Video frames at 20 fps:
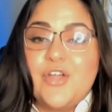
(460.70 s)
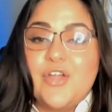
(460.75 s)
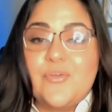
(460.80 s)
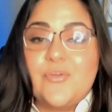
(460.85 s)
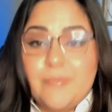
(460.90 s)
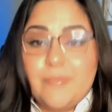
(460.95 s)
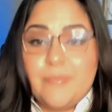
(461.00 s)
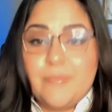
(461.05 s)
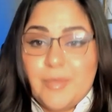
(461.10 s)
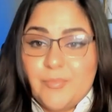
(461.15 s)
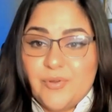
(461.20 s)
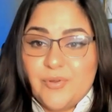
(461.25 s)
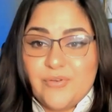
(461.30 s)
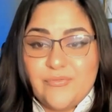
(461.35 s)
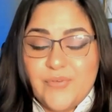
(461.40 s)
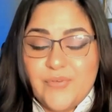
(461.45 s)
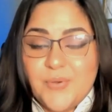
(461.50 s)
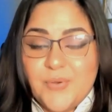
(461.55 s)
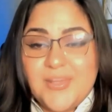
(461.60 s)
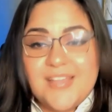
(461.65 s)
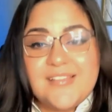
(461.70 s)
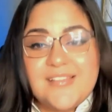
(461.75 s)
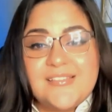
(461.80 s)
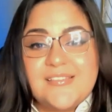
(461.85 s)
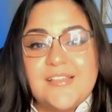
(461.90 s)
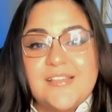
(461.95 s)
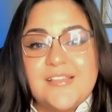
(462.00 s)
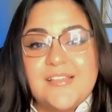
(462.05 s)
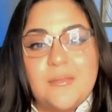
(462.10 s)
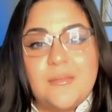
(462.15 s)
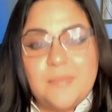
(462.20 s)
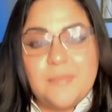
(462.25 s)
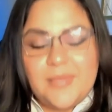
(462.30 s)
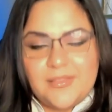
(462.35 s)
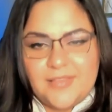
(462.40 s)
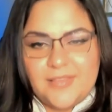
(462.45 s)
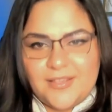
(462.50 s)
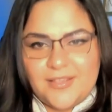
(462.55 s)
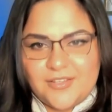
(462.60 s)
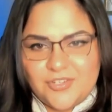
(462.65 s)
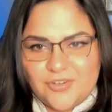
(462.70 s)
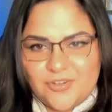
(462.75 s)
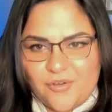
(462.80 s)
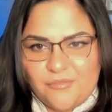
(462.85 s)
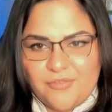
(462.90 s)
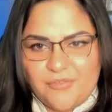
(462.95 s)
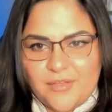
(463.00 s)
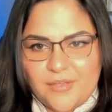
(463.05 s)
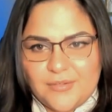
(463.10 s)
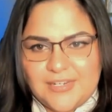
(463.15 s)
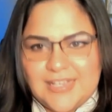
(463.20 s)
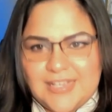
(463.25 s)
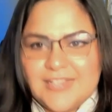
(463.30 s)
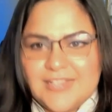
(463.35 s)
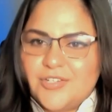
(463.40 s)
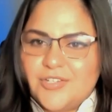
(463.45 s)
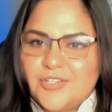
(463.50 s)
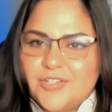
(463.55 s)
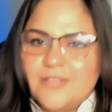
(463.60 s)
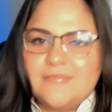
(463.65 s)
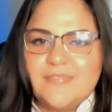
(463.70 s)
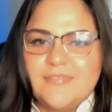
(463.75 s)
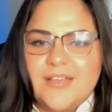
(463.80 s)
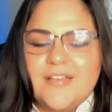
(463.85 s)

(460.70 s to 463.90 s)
Remember to focus on building a strong foundation,